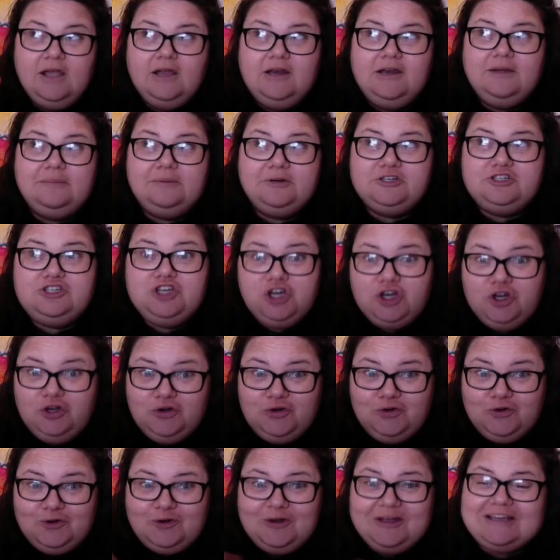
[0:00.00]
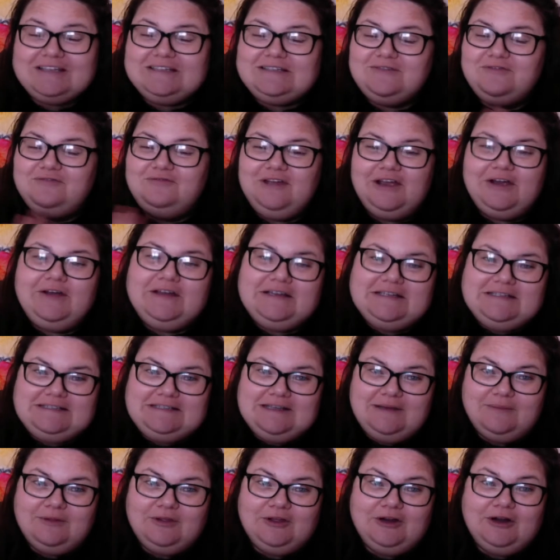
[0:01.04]
Number two is very
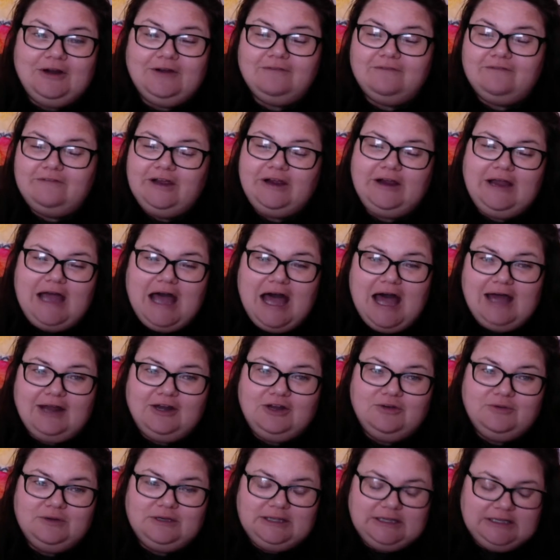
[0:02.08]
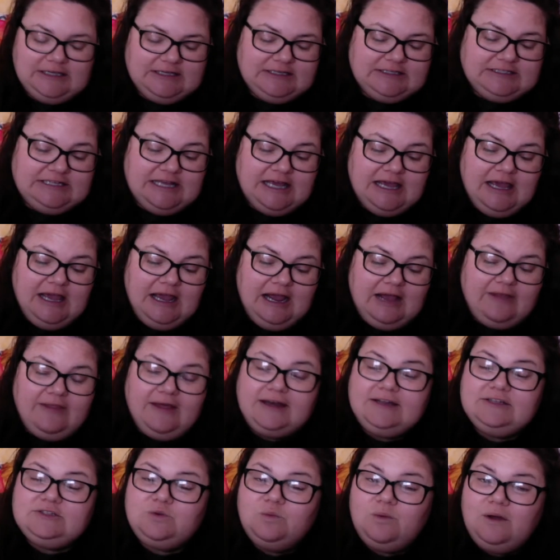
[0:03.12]
similar, very hot new release, and that
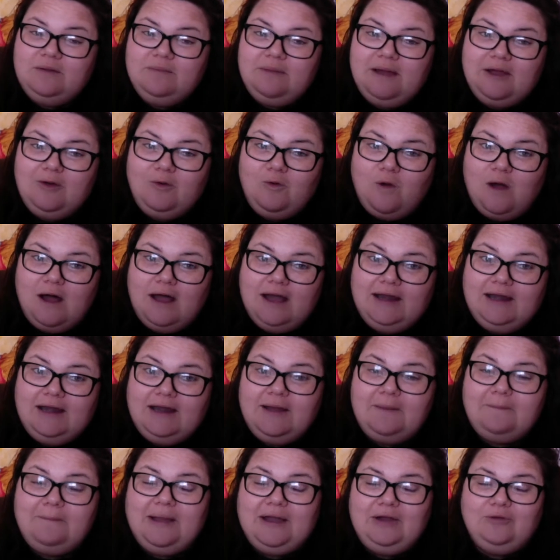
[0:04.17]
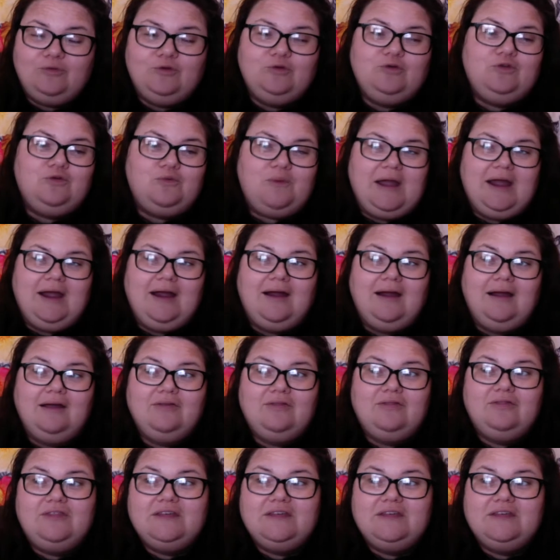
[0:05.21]
is One by One by Ruth Ware.